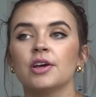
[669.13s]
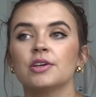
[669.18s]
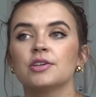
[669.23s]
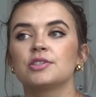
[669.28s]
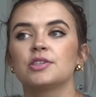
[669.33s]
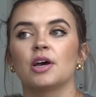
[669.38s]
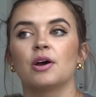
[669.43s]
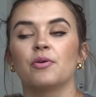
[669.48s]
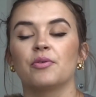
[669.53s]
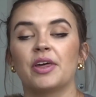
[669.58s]

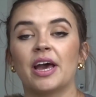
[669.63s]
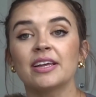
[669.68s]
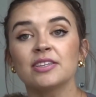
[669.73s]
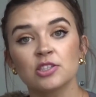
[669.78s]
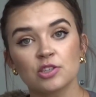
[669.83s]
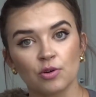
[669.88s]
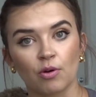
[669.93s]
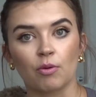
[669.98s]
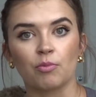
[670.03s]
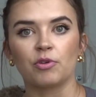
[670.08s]
So
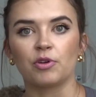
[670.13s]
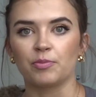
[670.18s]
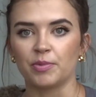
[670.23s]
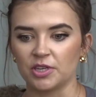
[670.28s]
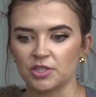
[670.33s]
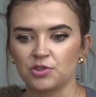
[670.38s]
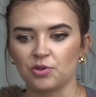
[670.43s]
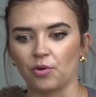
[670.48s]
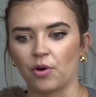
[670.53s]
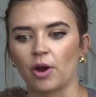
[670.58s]
that's normal to
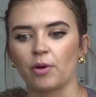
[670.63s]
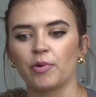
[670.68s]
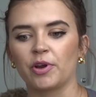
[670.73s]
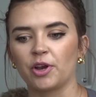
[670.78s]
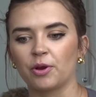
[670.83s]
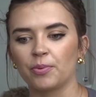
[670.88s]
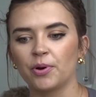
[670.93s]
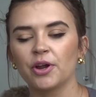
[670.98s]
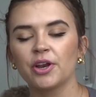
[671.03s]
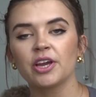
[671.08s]
be sore. When
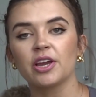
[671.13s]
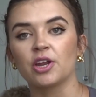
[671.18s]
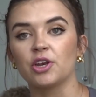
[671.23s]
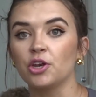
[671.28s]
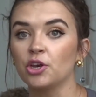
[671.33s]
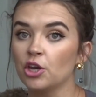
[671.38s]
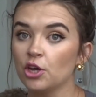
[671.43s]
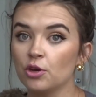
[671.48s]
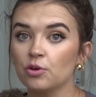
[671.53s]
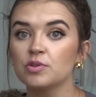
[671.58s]
you're putting a
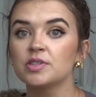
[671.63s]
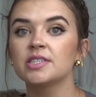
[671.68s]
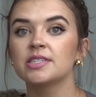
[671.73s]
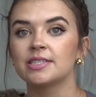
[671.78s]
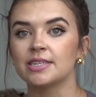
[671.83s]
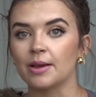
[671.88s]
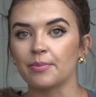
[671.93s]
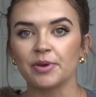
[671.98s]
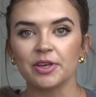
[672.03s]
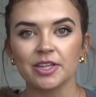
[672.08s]
new
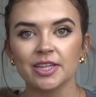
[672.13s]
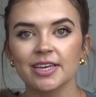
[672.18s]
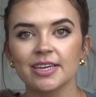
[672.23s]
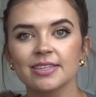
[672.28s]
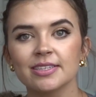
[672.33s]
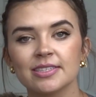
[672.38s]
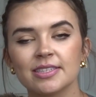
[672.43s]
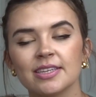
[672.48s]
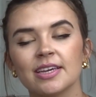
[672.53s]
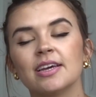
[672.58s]

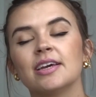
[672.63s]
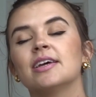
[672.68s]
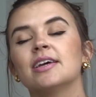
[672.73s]
stimulus,